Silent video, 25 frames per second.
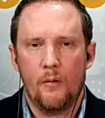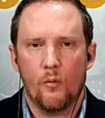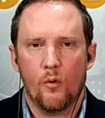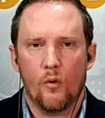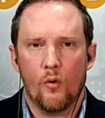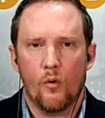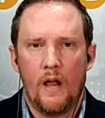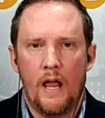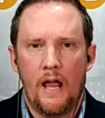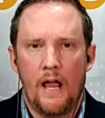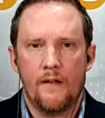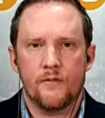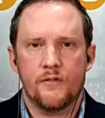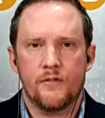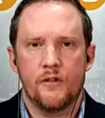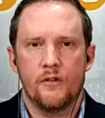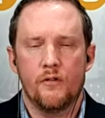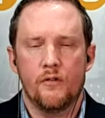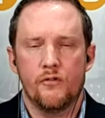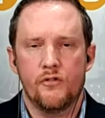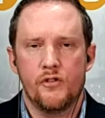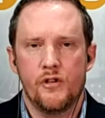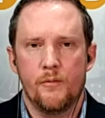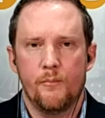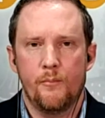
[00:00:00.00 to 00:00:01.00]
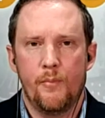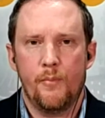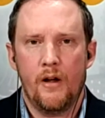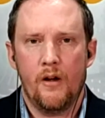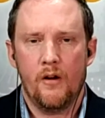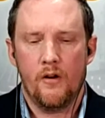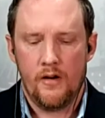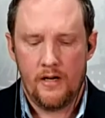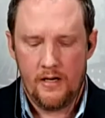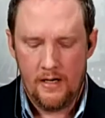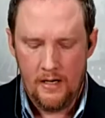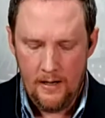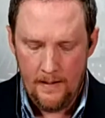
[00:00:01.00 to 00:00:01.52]
And we're going to have Senator Jim
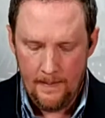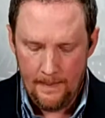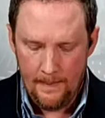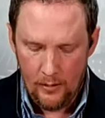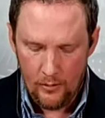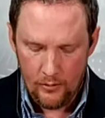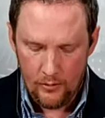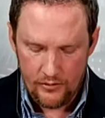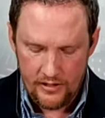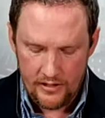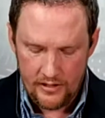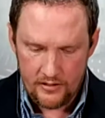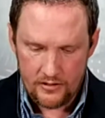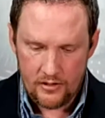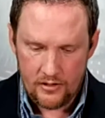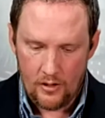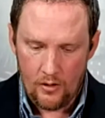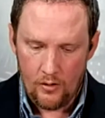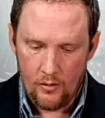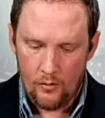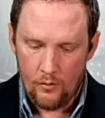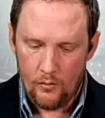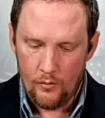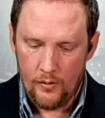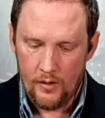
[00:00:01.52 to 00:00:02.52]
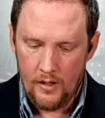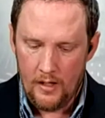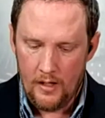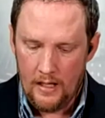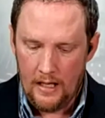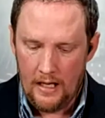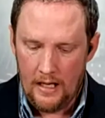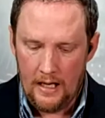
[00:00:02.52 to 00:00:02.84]
Perry, who sits on